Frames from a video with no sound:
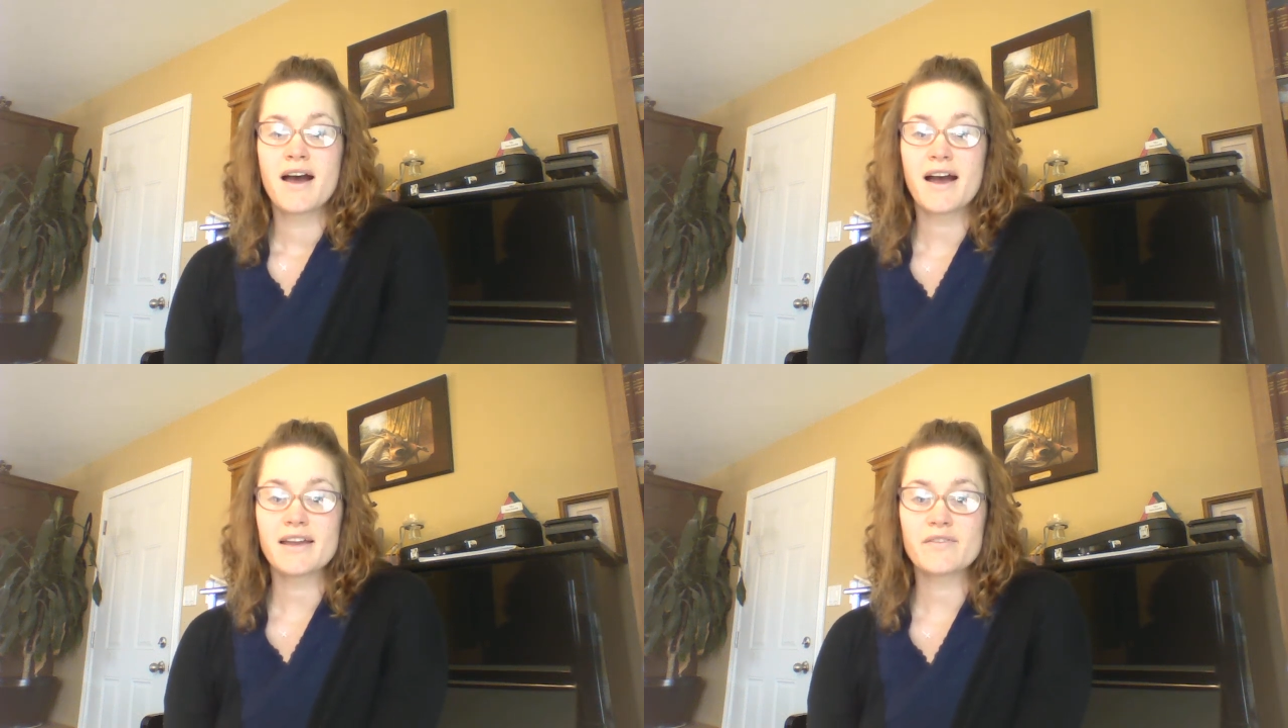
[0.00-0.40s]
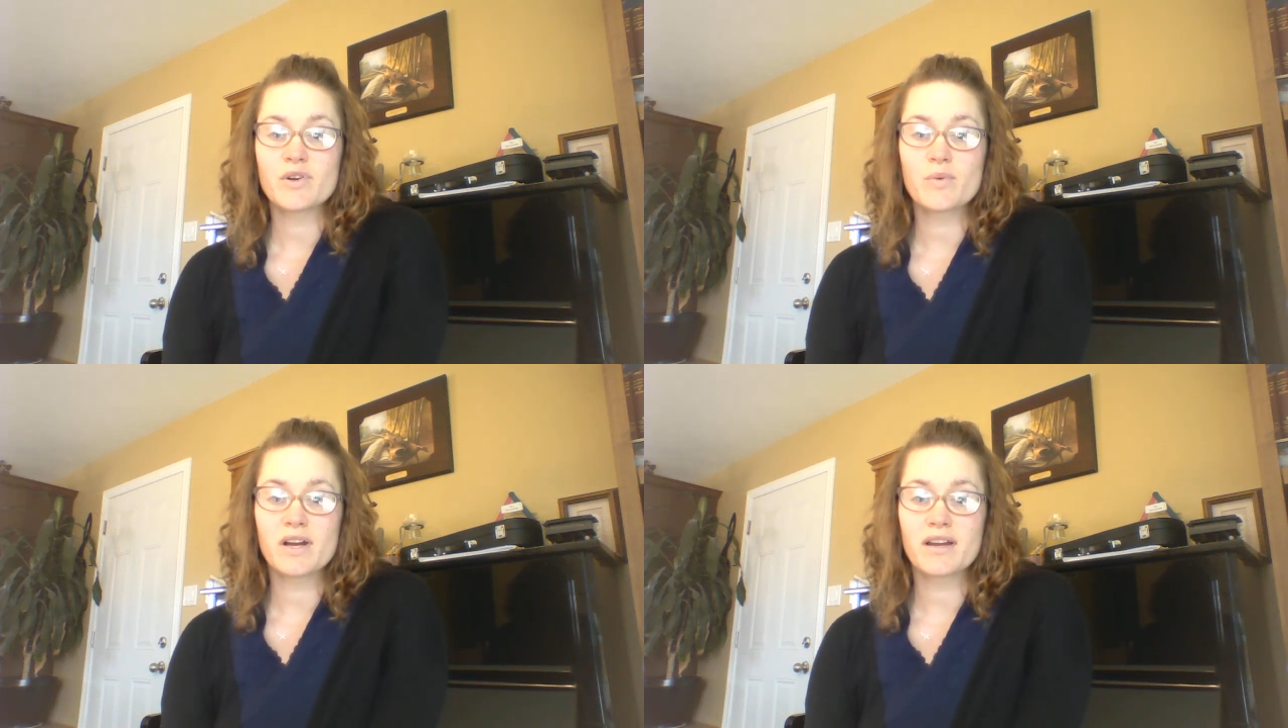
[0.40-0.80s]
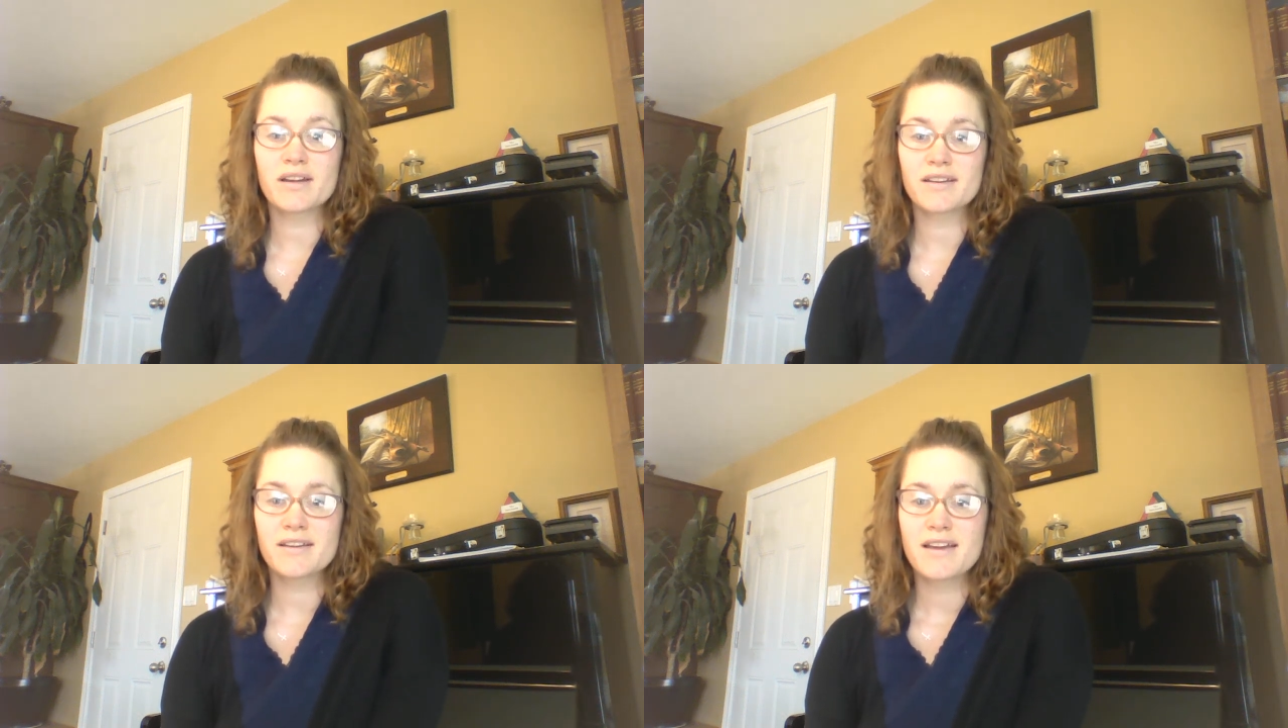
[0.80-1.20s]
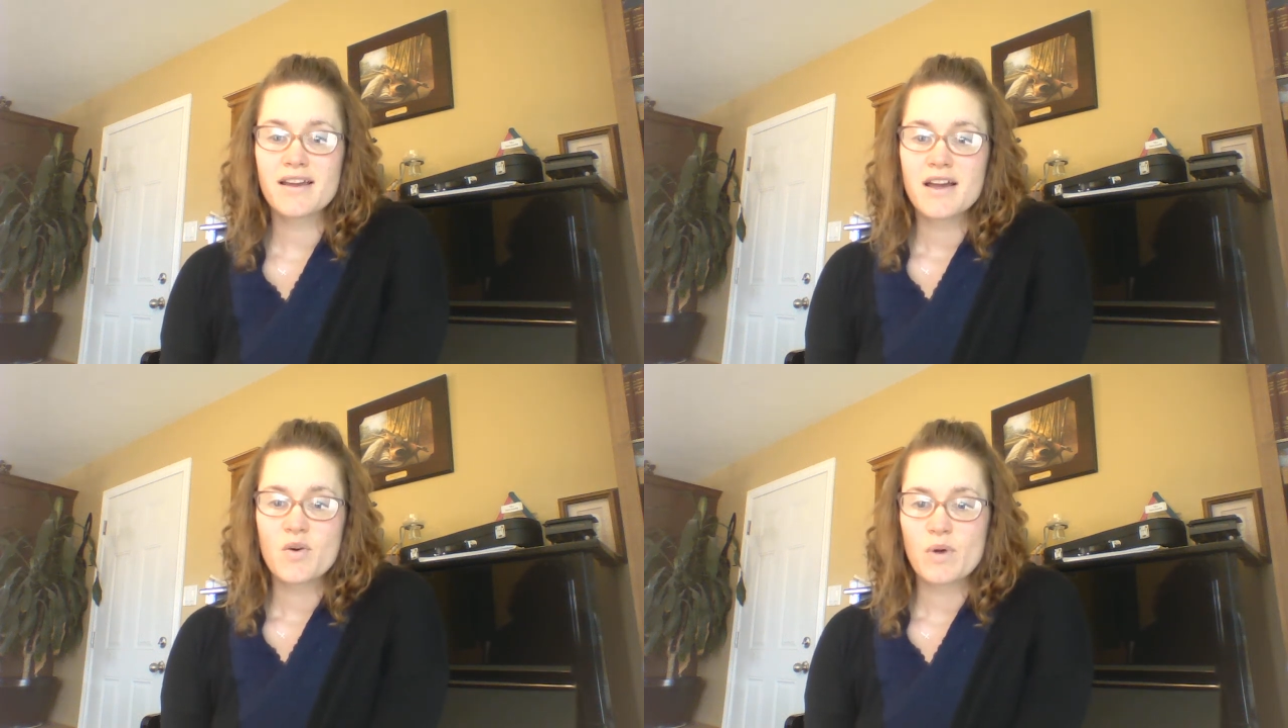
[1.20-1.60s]
Hi everyone,
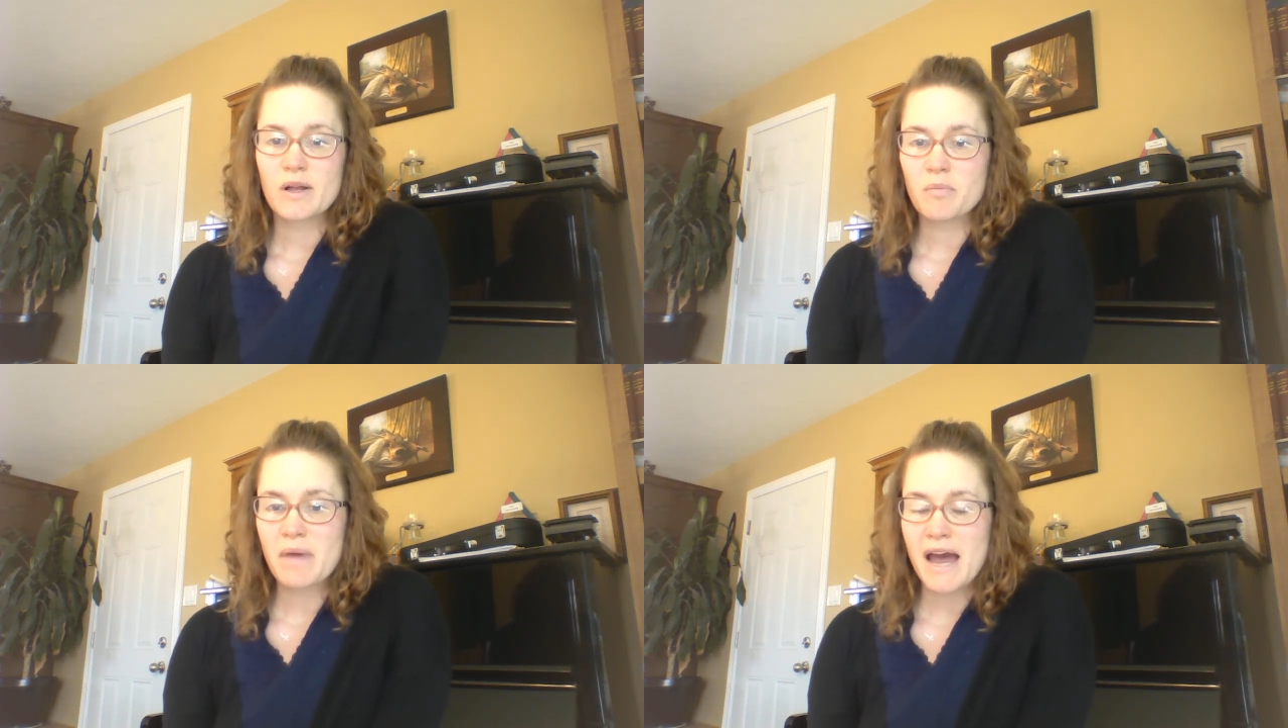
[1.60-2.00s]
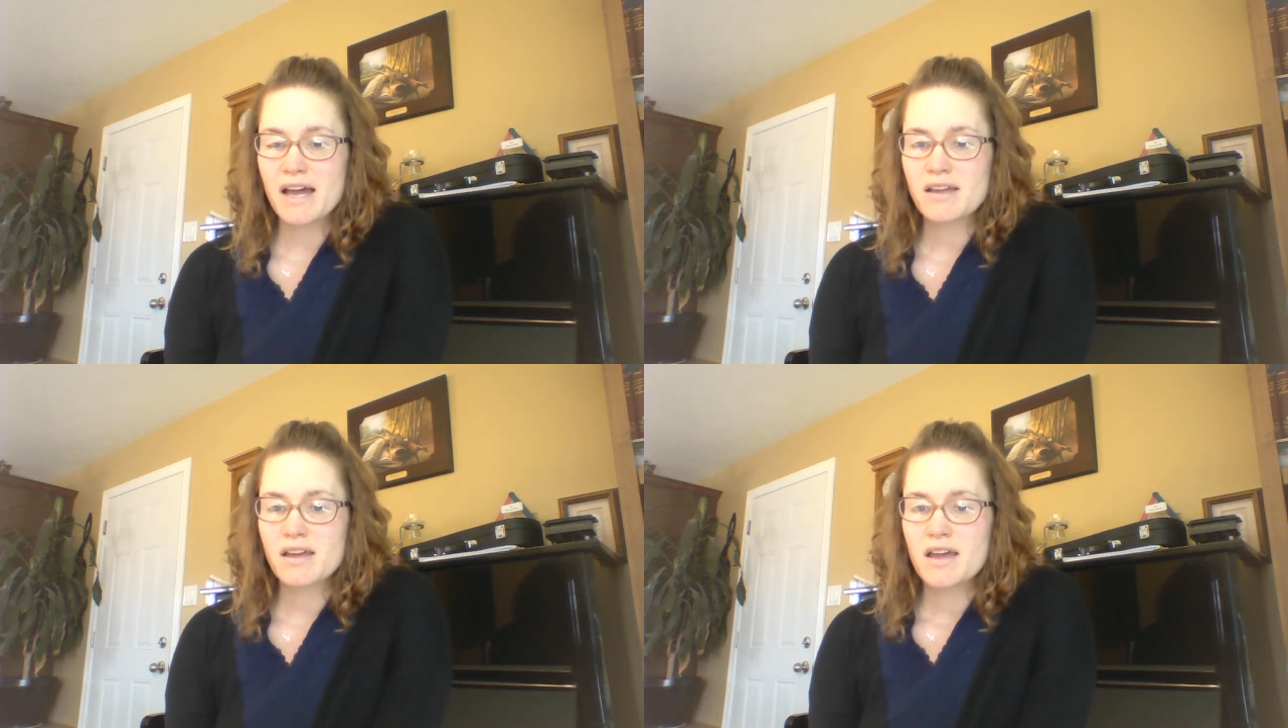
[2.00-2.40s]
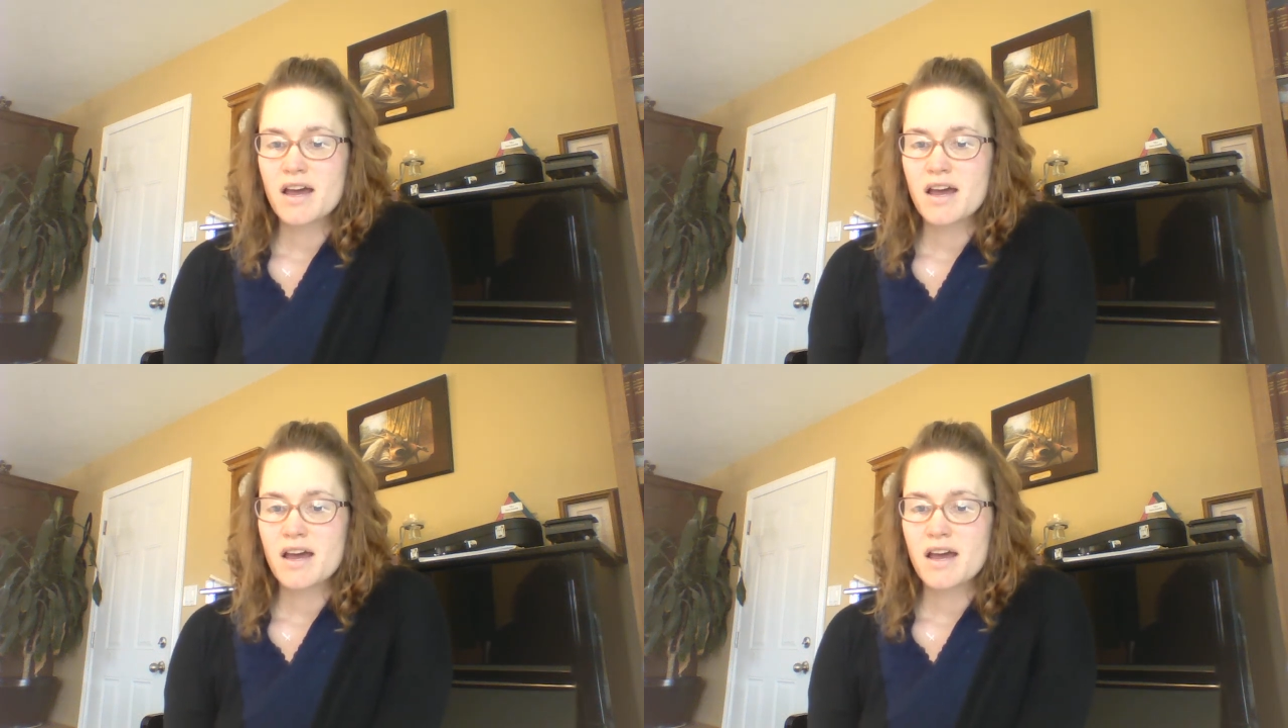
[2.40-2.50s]
welcome back.